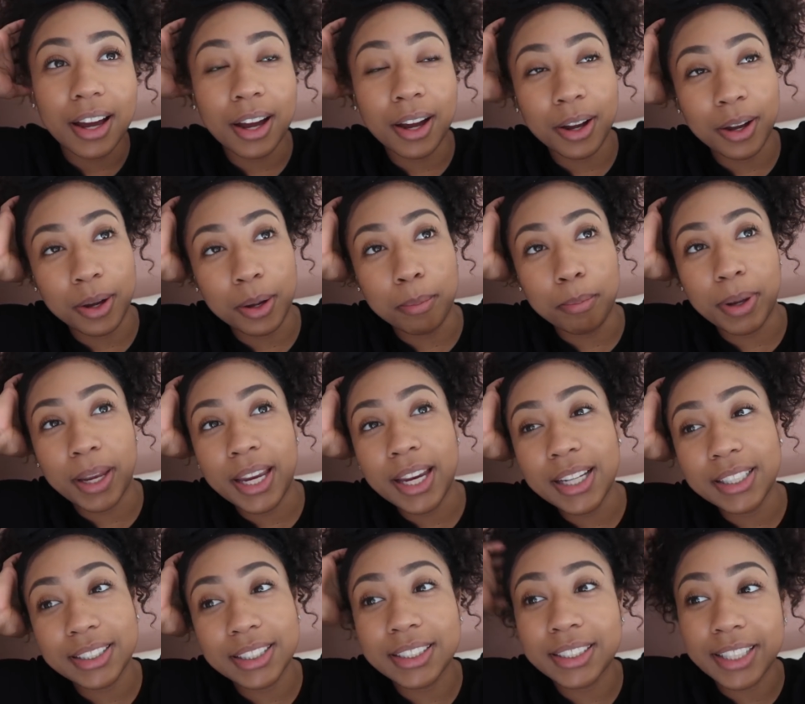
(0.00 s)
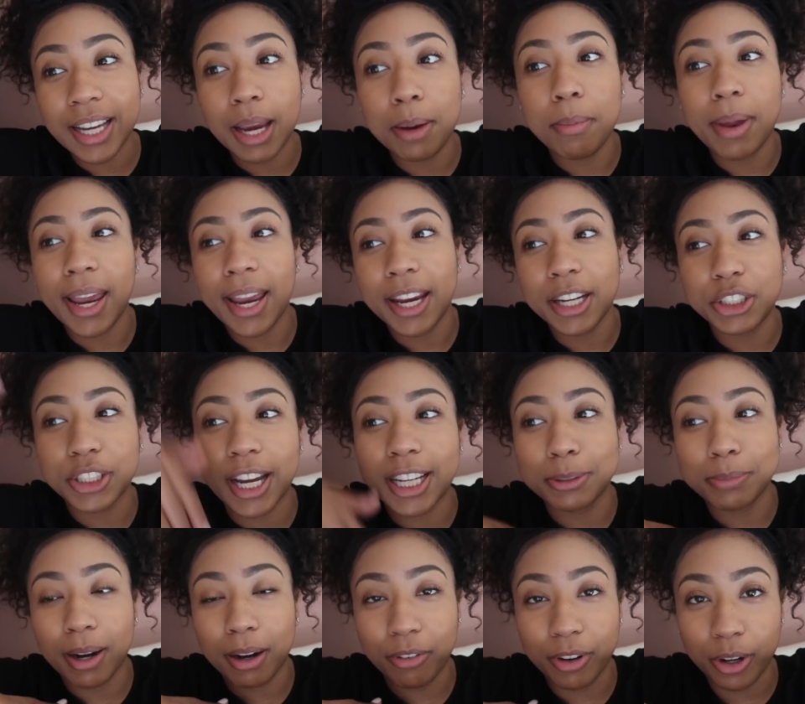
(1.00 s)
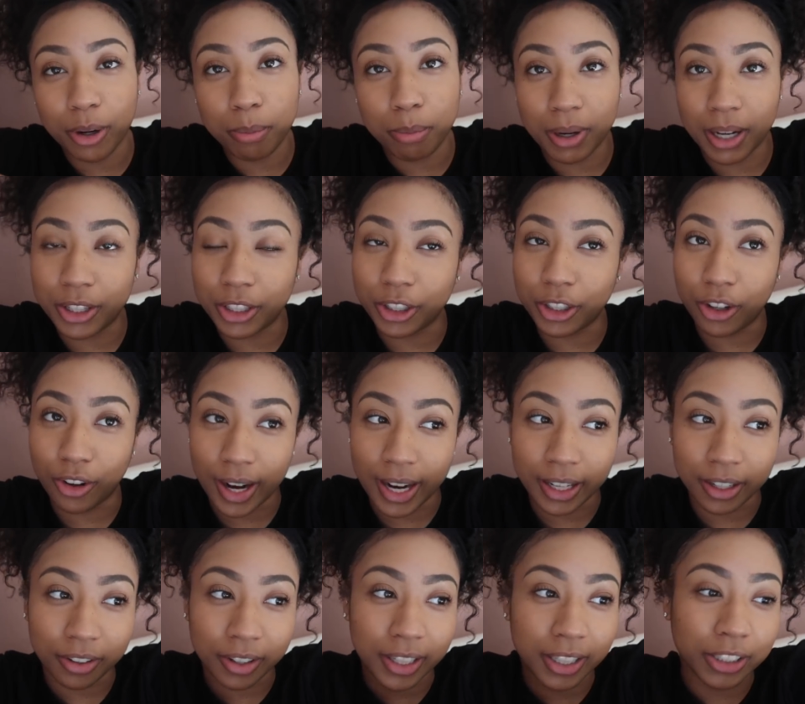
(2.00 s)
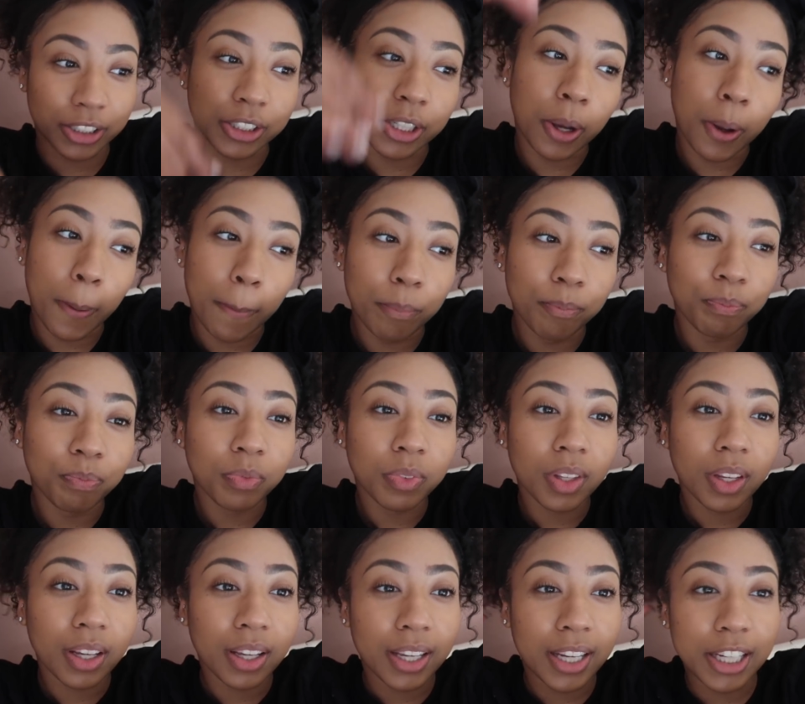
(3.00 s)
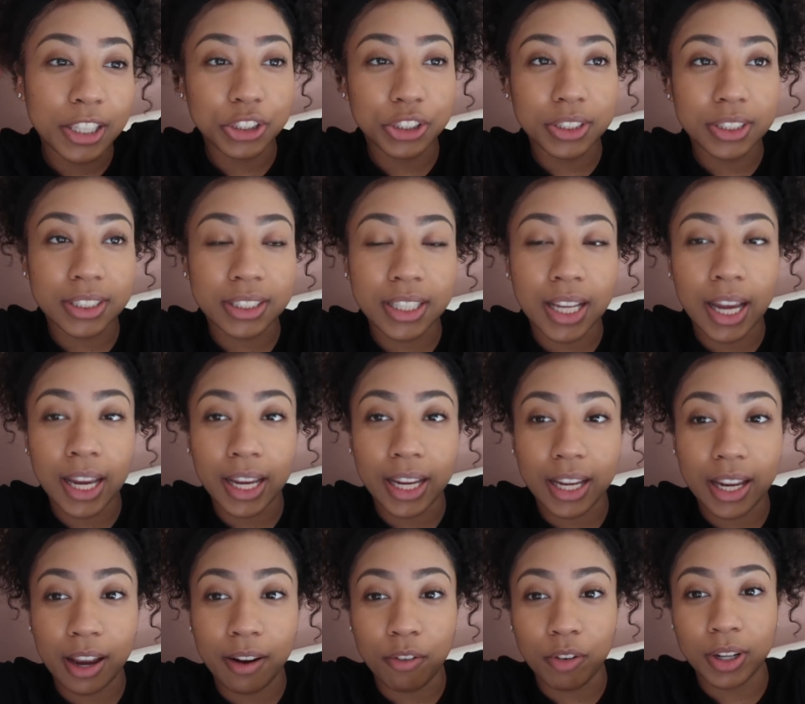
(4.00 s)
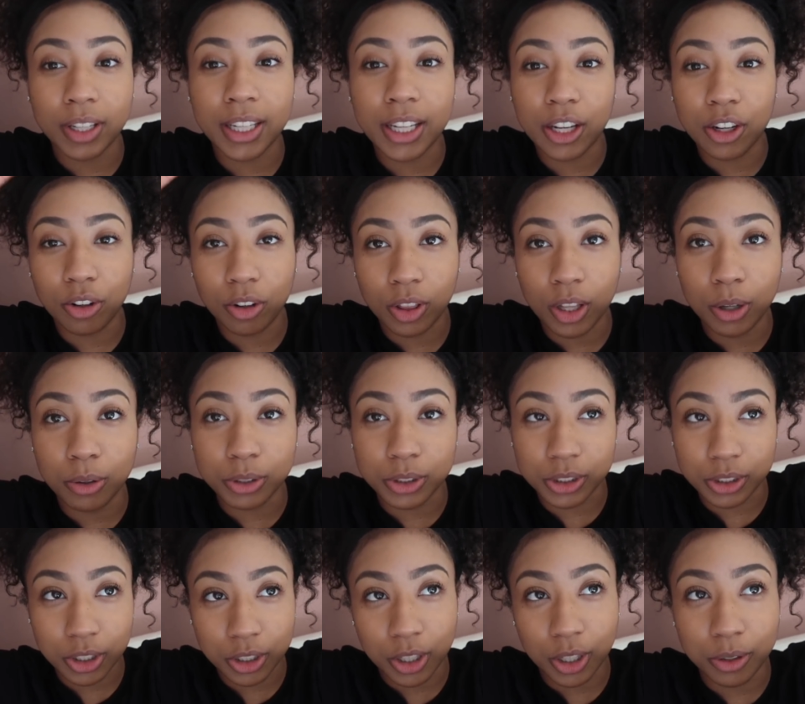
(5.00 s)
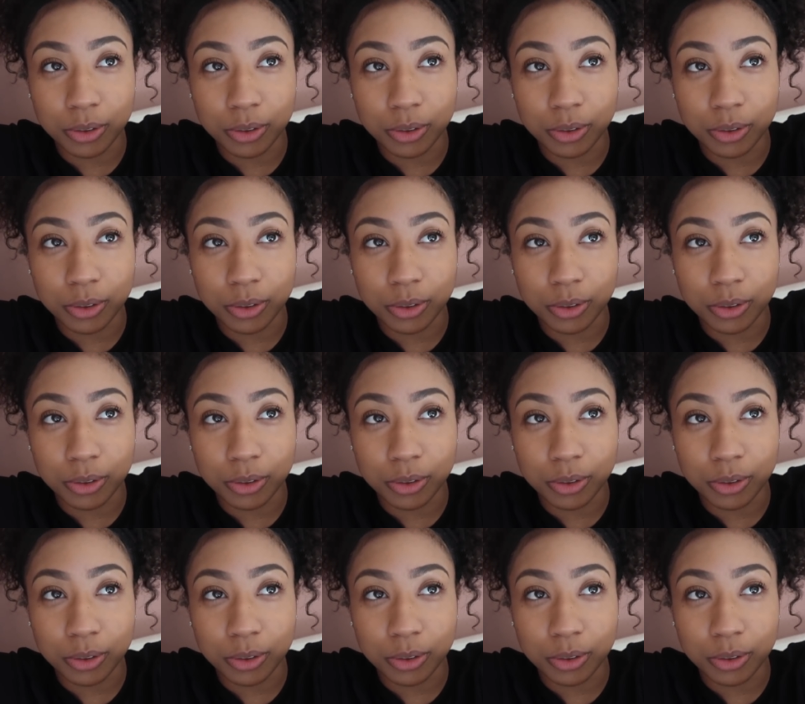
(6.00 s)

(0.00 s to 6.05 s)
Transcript: but he's the same age as my real brother Gregory, so he's just like a really close